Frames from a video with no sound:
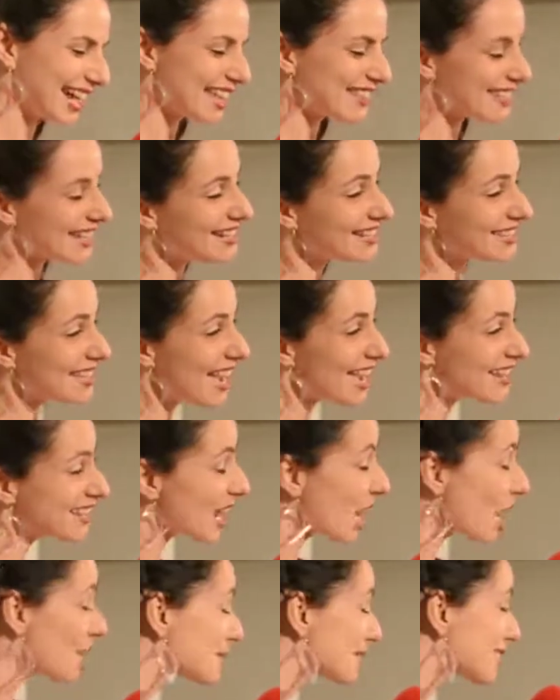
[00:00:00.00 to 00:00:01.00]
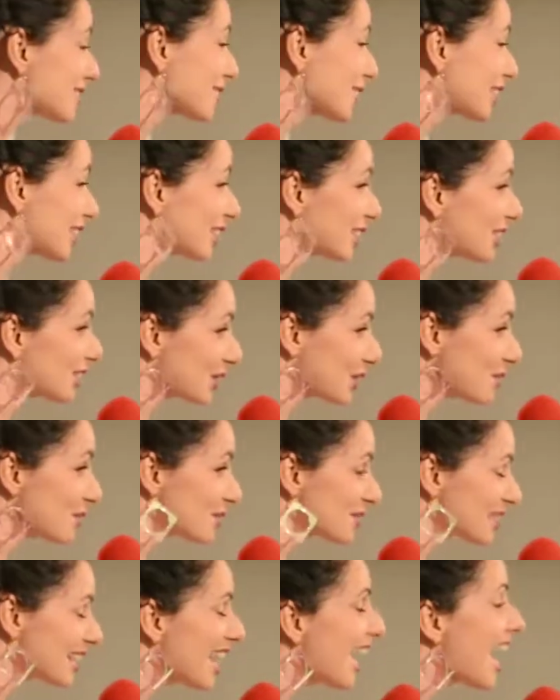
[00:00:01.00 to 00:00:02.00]
They said I was looking
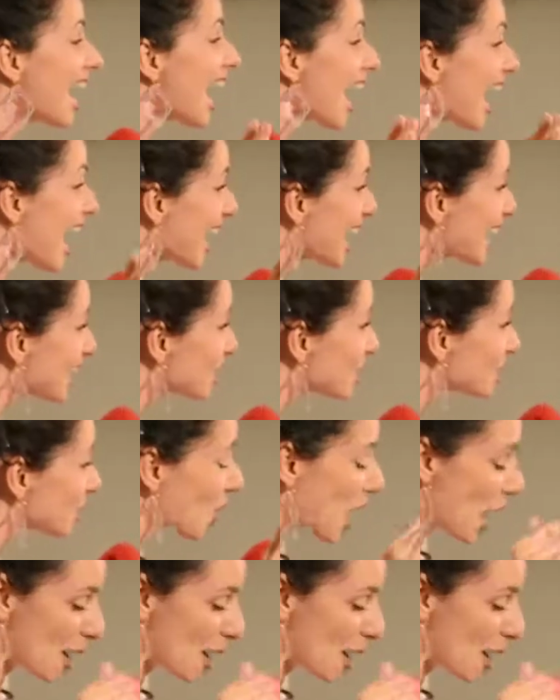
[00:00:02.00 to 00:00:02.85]
cute and were